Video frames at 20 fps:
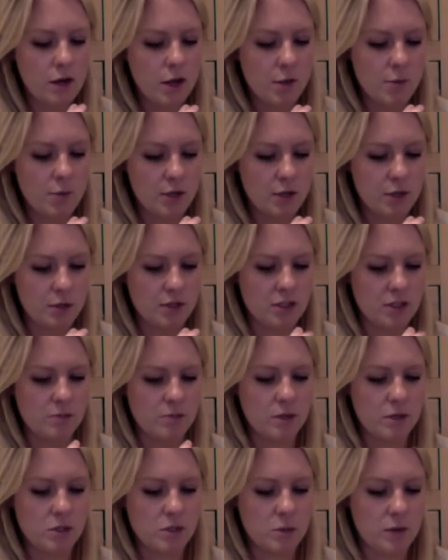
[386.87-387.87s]
but it also
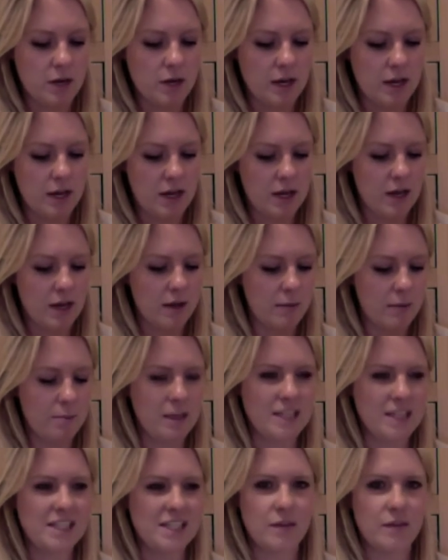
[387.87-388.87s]
smells quite like
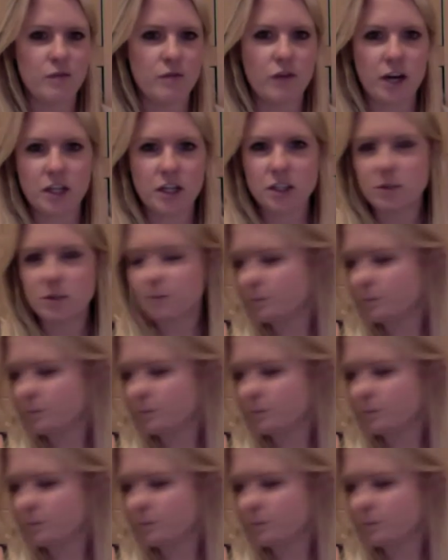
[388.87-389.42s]
minty and fresh,